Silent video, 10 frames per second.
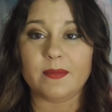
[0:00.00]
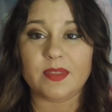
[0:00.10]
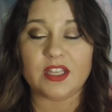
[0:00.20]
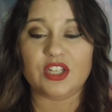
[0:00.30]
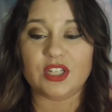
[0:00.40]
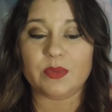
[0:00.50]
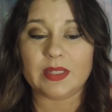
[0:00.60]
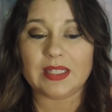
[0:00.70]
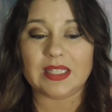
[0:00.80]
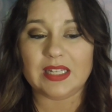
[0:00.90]
This just
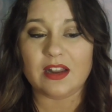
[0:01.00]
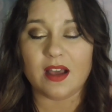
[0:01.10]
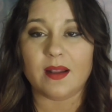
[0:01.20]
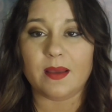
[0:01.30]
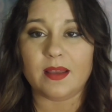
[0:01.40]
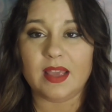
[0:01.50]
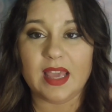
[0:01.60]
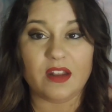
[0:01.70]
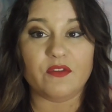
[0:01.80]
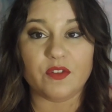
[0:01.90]
was not a
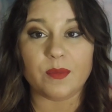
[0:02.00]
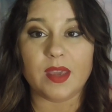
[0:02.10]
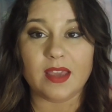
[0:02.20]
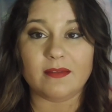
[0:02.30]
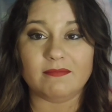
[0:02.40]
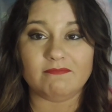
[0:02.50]
hit for me.